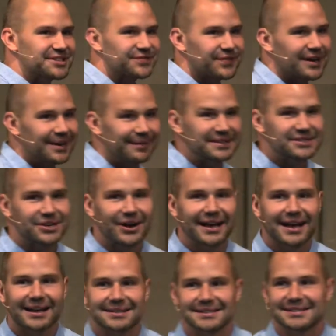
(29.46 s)
is from. And so I
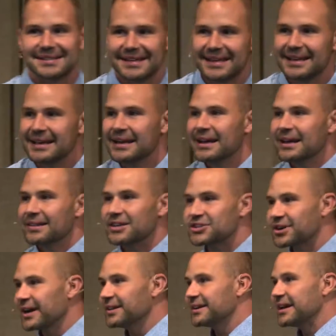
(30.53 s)
got to see the
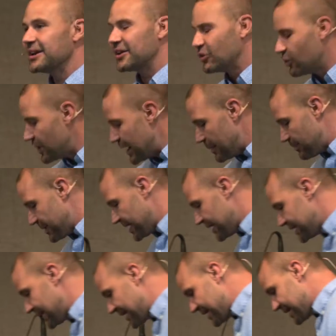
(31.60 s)
trailer he grew up
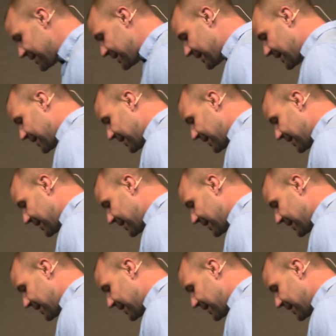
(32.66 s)
in, and